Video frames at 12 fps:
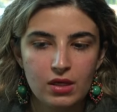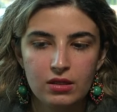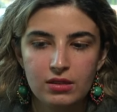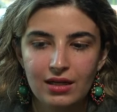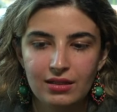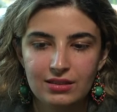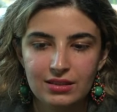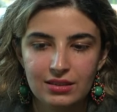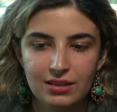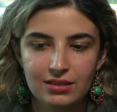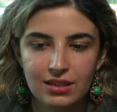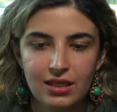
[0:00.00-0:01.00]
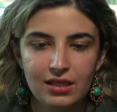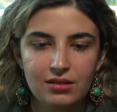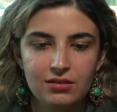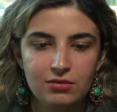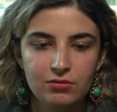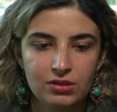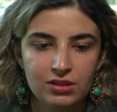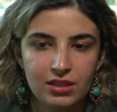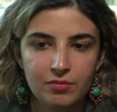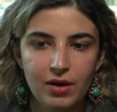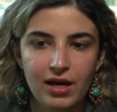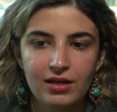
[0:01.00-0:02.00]
now let's say they take it we take
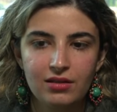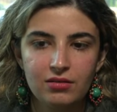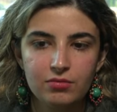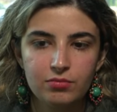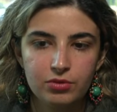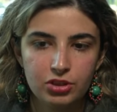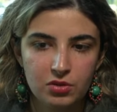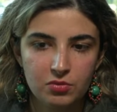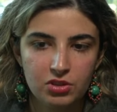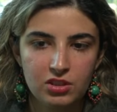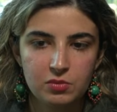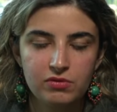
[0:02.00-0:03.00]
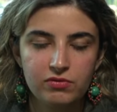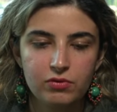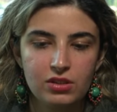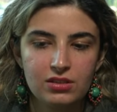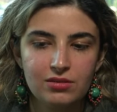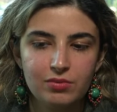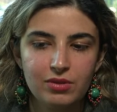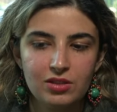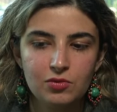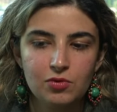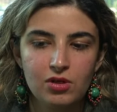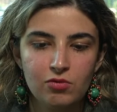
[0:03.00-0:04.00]
back bishop takes b4 is the best
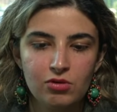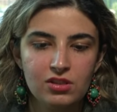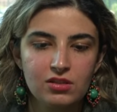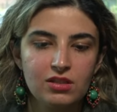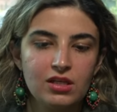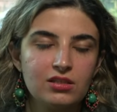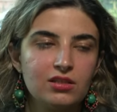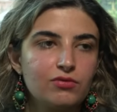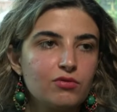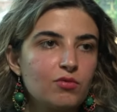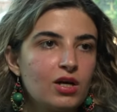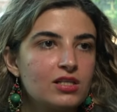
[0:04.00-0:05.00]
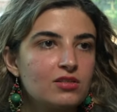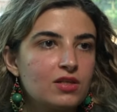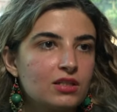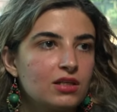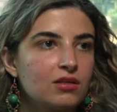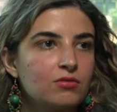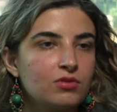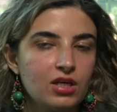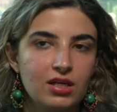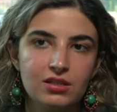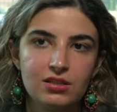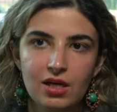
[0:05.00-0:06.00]
one what's a good idea for whites right now we
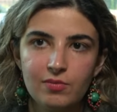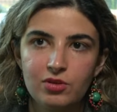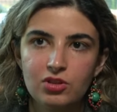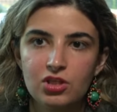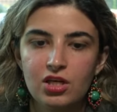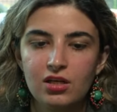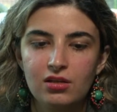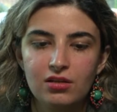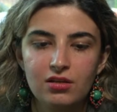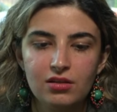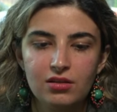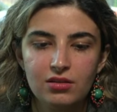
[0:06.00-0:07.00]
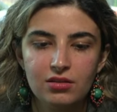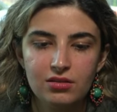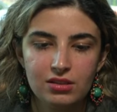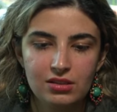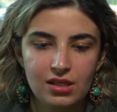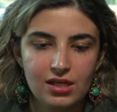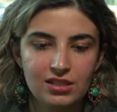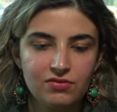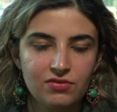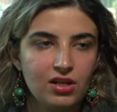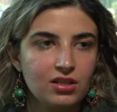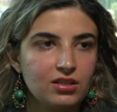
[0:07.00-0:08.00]
gotta stop the check this guy's
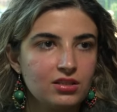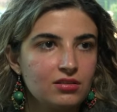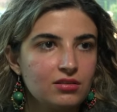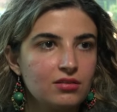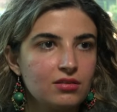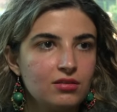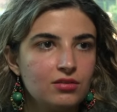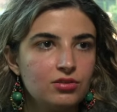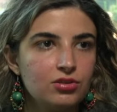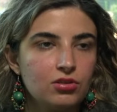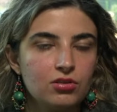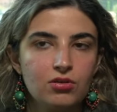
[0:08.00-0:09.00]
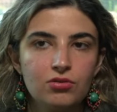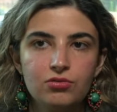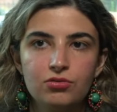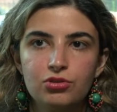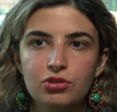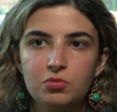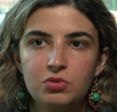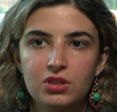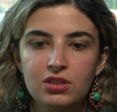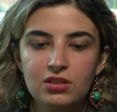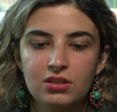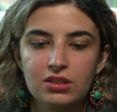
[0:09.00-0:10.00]
falling so should be
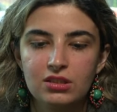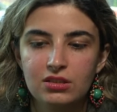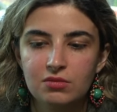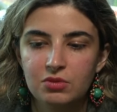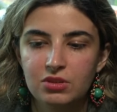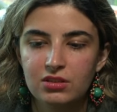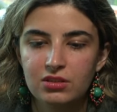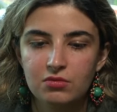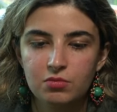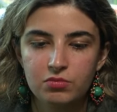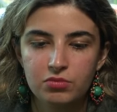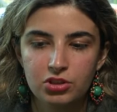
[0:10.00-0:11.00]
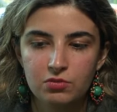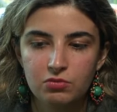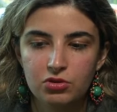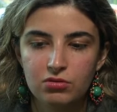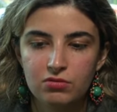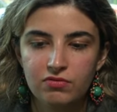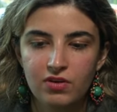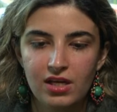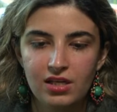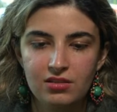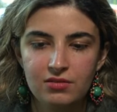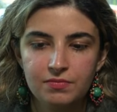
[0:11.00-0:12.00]
an easy peasy bishop d2 find